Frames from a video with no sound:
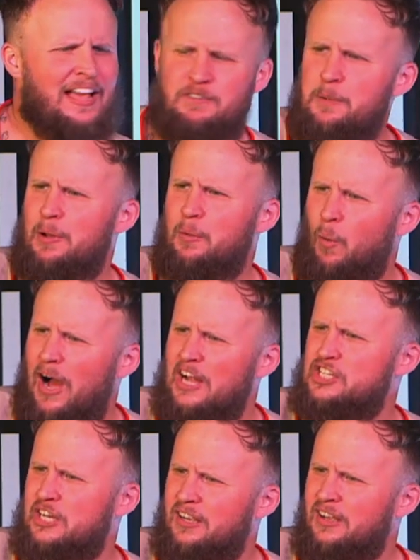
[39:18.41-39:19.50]
have you been
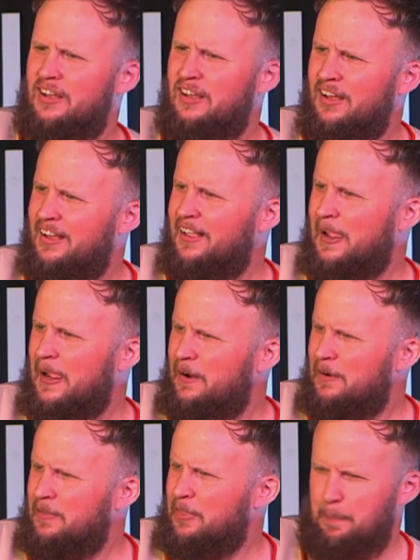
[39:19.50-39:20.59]
watching
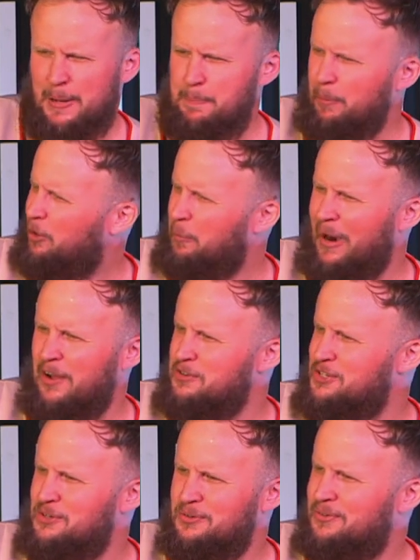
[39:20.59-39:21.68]
the people around
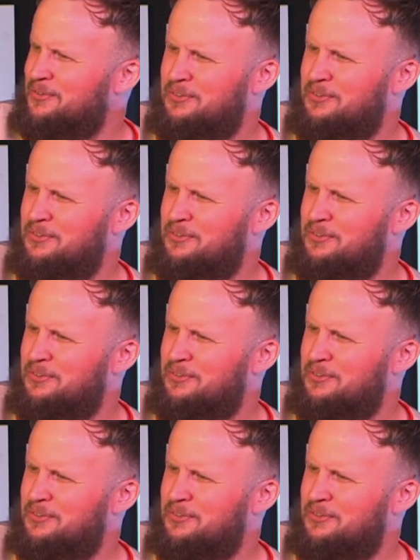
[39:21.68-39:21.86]
you?